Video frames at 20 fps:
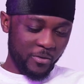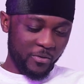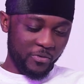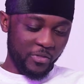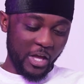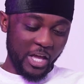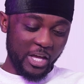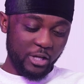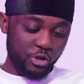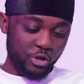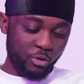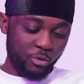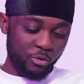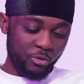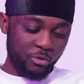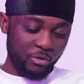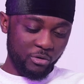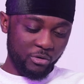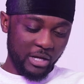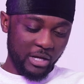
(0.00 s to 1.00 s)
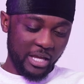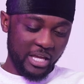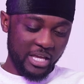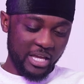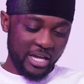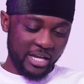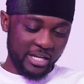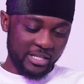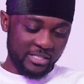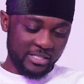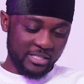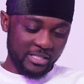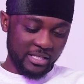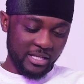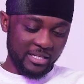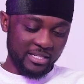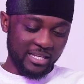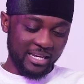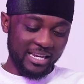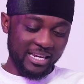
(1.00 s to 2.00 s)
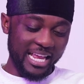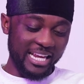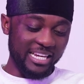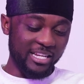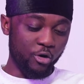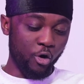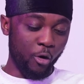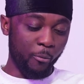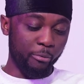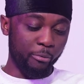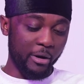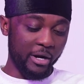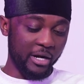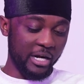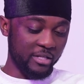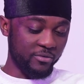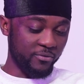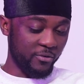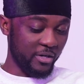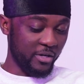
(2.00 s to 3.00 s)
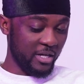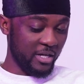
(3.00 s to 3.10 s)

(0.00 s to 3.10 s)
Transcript: The issue here is the lady got pregnant for the